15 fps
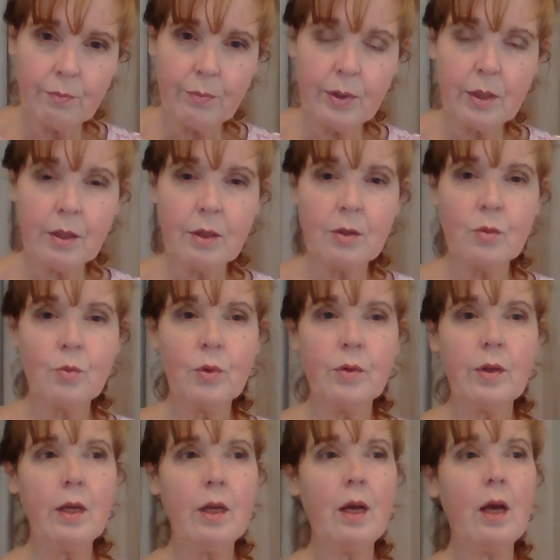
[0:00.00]
because
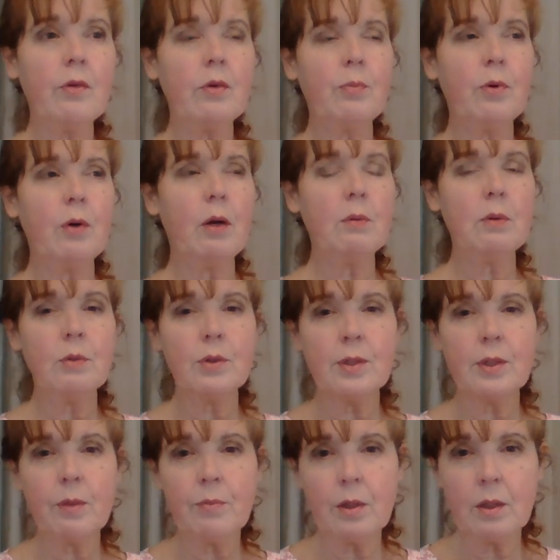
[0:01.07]
when they have a problem or
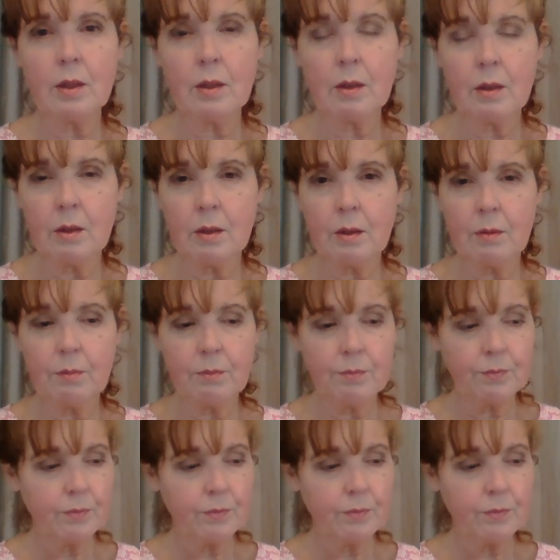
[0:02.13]
something uh, uh,